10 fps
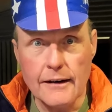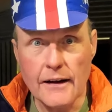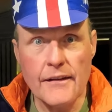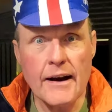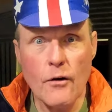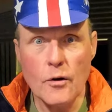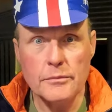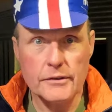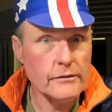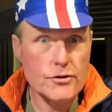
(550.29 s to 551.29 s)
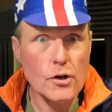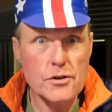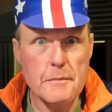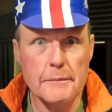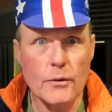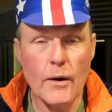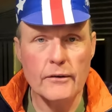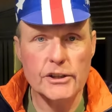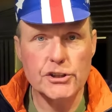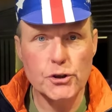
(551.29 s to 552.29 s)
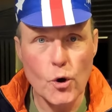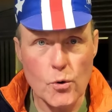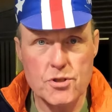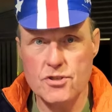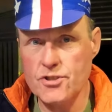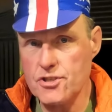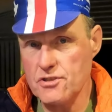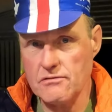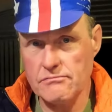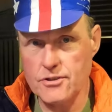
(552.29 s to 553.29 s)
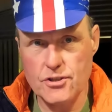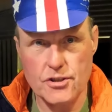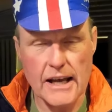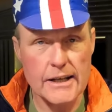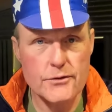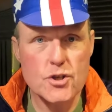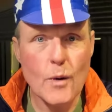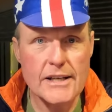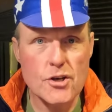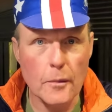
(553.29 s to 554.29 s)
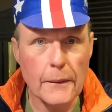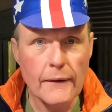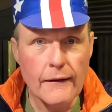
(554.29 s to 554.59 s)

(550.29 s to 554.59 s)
and they're all, you know, joggers might be wearing shorts and just a kind of a sweat top.